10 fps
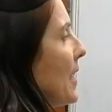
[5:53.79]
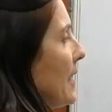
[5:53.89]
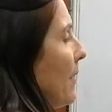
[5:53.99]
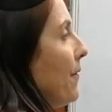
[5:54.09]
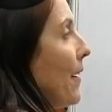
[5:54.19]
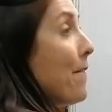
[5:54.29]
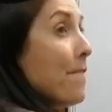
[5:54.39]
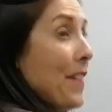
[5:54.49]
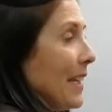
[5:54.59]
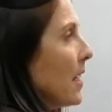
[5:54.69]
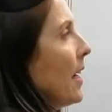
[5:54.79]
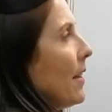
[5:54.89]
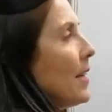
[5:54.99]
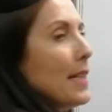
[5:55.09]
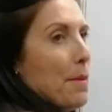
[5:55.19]
will this affect
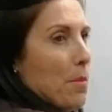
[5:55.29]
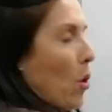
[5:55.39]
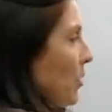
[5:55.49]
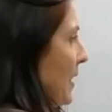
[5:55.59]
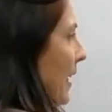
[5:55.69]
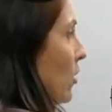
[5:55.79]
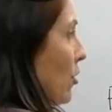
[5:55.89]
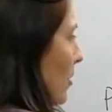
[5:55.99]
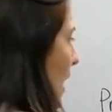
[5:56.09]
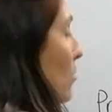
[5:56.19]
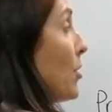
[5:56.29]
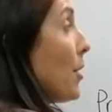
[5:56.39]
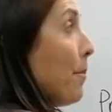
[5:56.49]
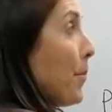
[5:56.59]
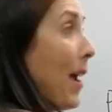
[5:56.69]
the demand schedule now?
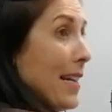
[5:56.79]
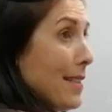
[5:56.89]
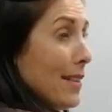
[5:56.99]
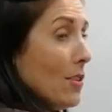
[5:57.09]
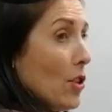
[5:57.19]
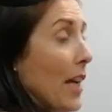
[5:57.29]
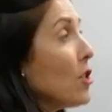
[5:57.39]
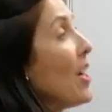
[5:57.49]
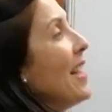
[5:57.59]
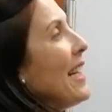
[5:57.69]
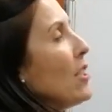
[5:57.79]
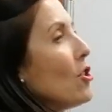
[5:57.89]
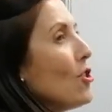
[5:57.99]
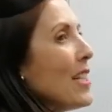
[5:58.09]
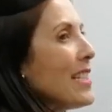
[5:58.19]
So the price didn't change,
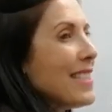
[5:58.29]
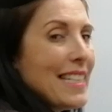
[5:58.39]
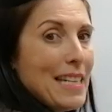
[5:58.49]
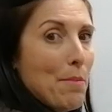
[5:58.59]
it's just the